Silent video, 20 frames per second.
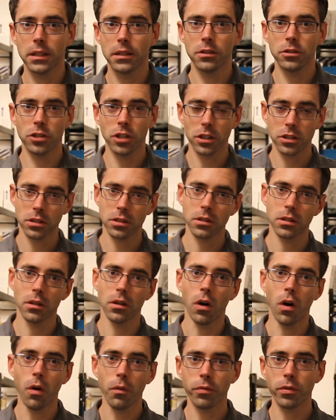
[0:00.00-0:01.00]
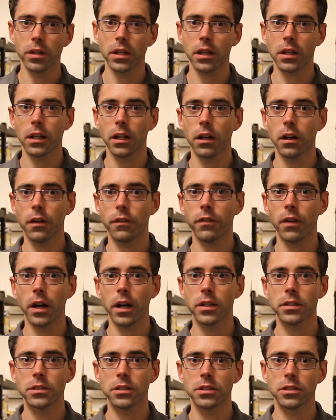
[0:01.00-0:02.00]
just hopefully that
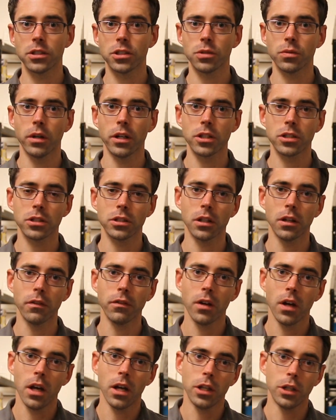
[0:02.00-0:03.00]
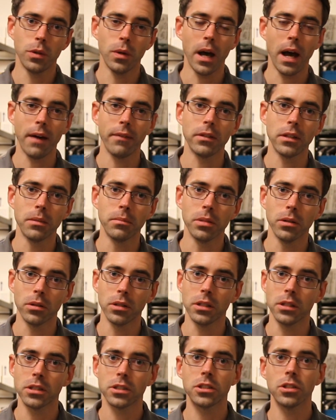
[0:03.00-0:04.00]
clarifies the situation of you have the
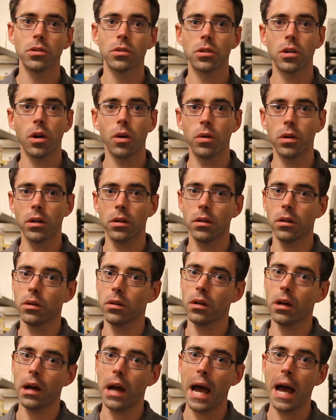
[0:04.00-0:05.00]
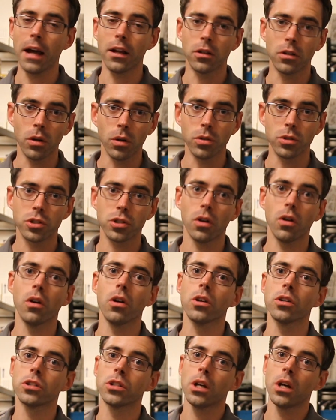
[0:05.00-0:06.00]
ability to still code it at no
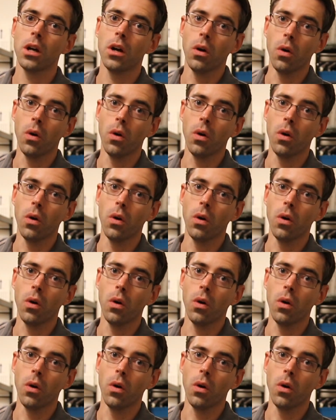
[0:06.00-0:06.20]
charge